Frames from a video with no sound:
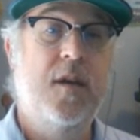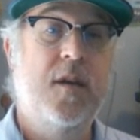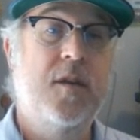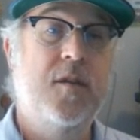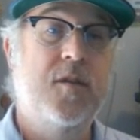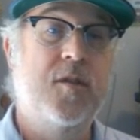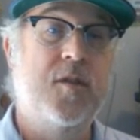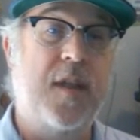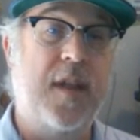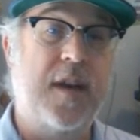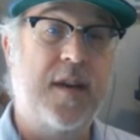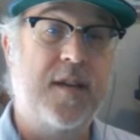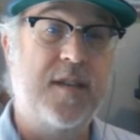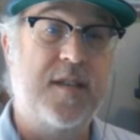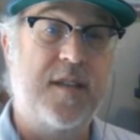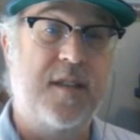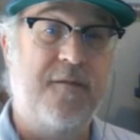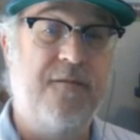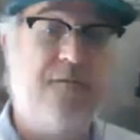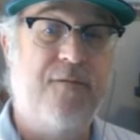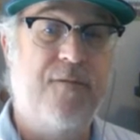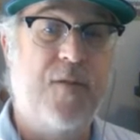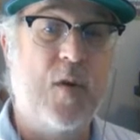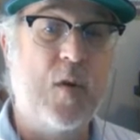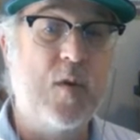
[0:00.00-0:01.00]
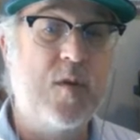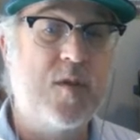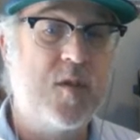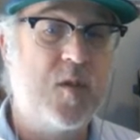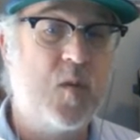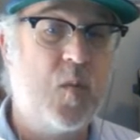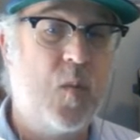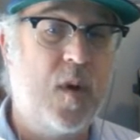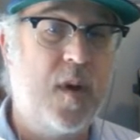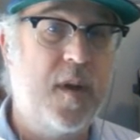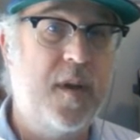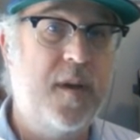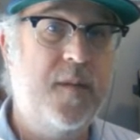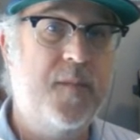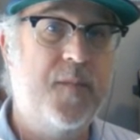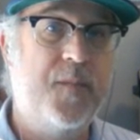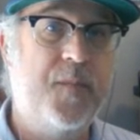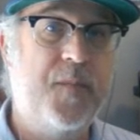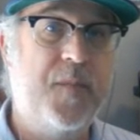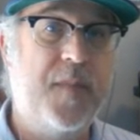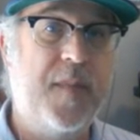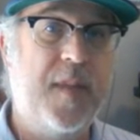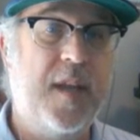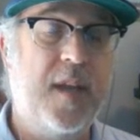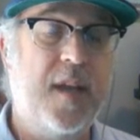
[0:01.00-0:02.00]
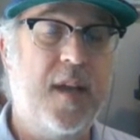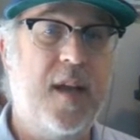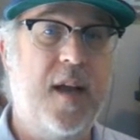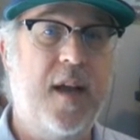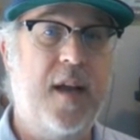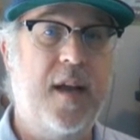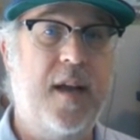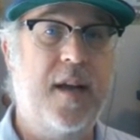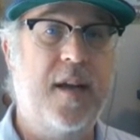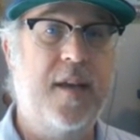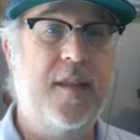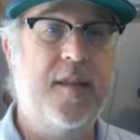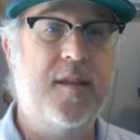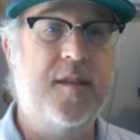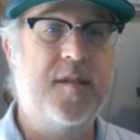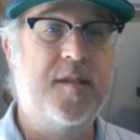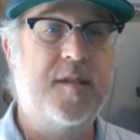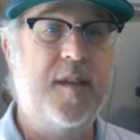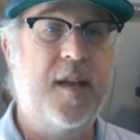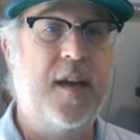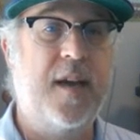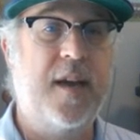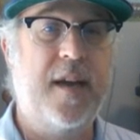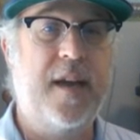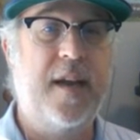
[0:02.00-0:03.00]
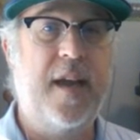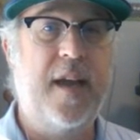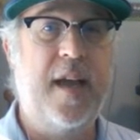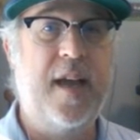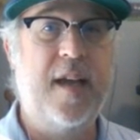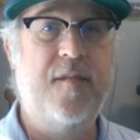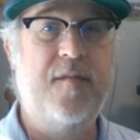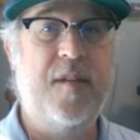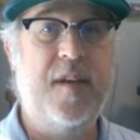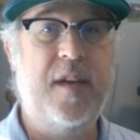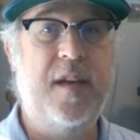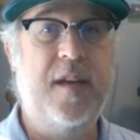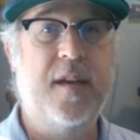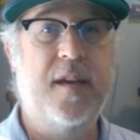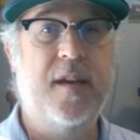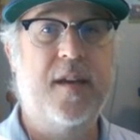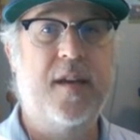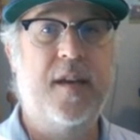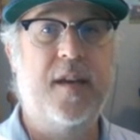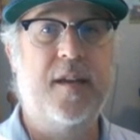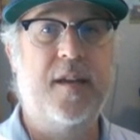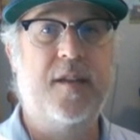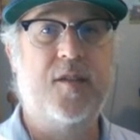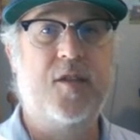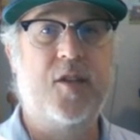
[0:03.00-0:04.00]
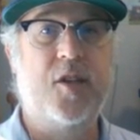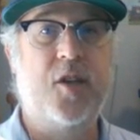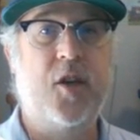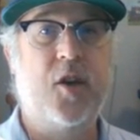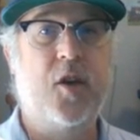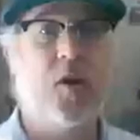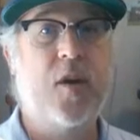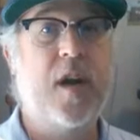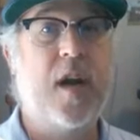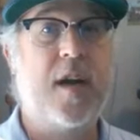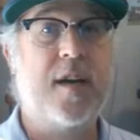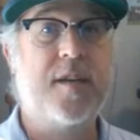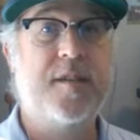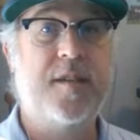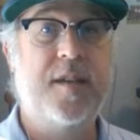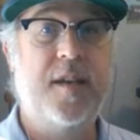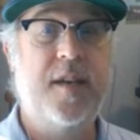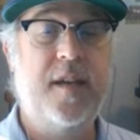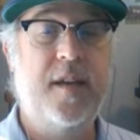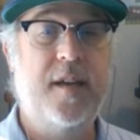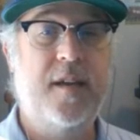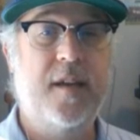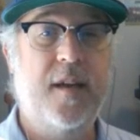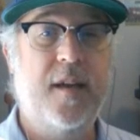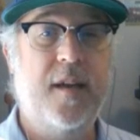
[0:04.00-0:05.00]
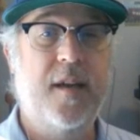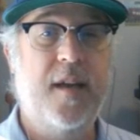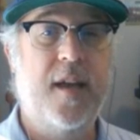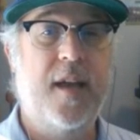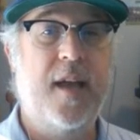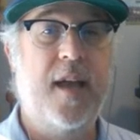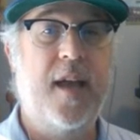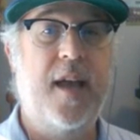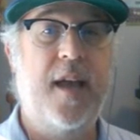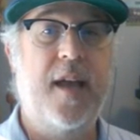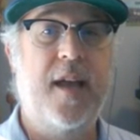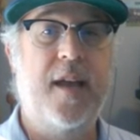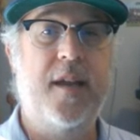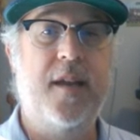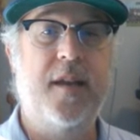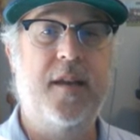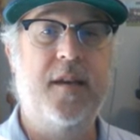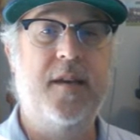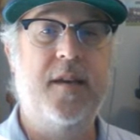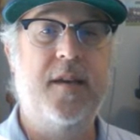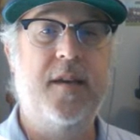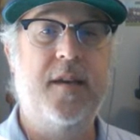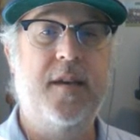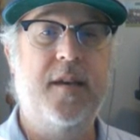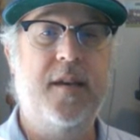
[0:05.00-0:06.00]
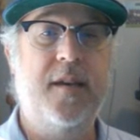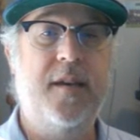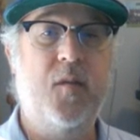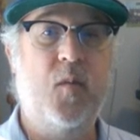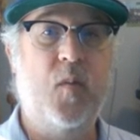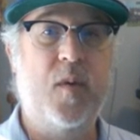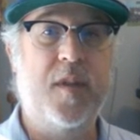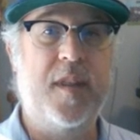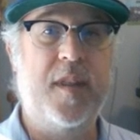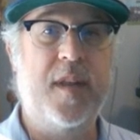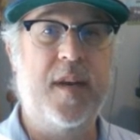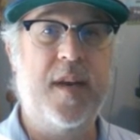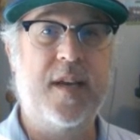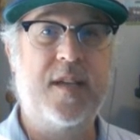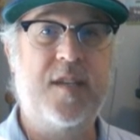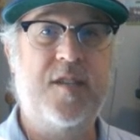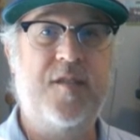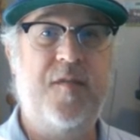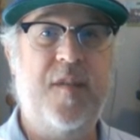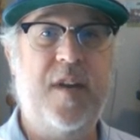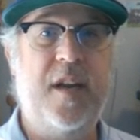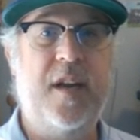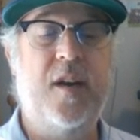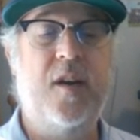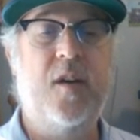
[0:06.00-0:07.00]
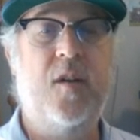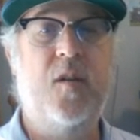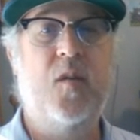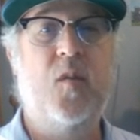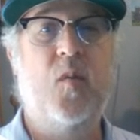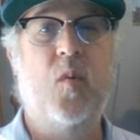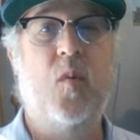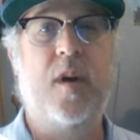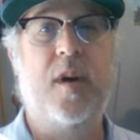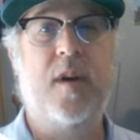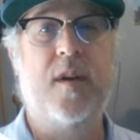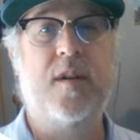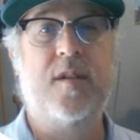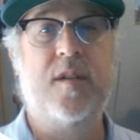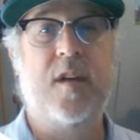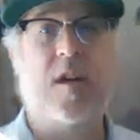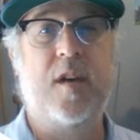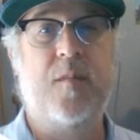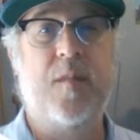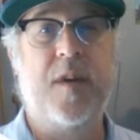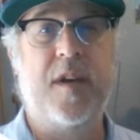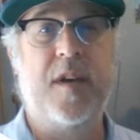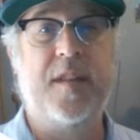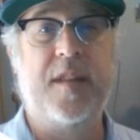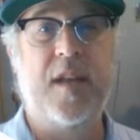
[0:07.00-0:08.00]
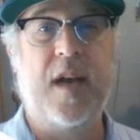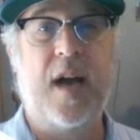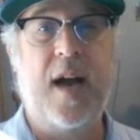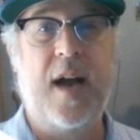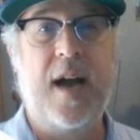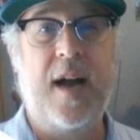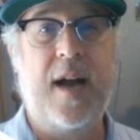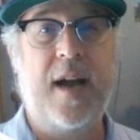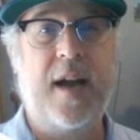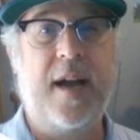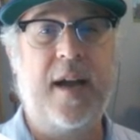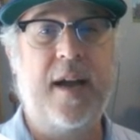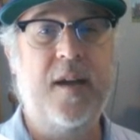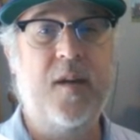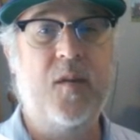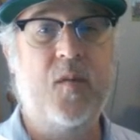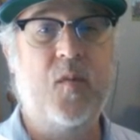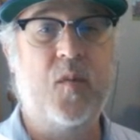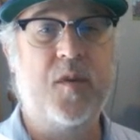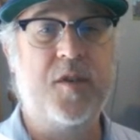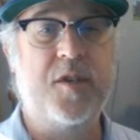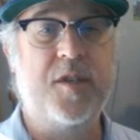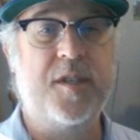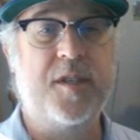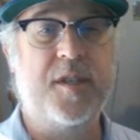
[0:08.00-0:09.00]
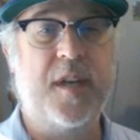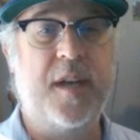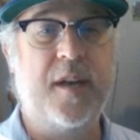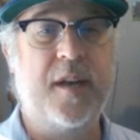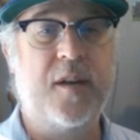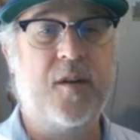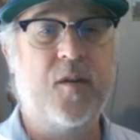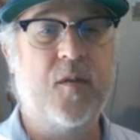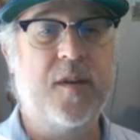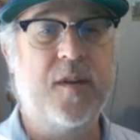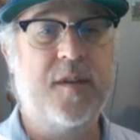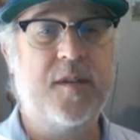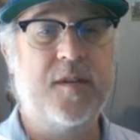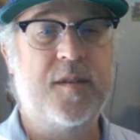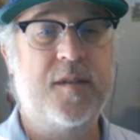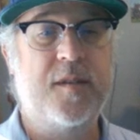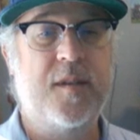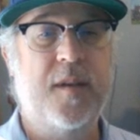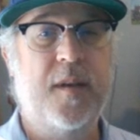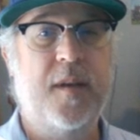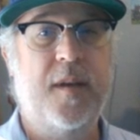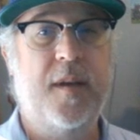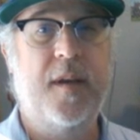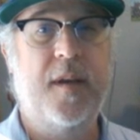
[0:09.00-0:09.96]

so that is the first one in the CIA-AV. It's curiosity, and with the next video, we're going to talk about the I, which is ignorance,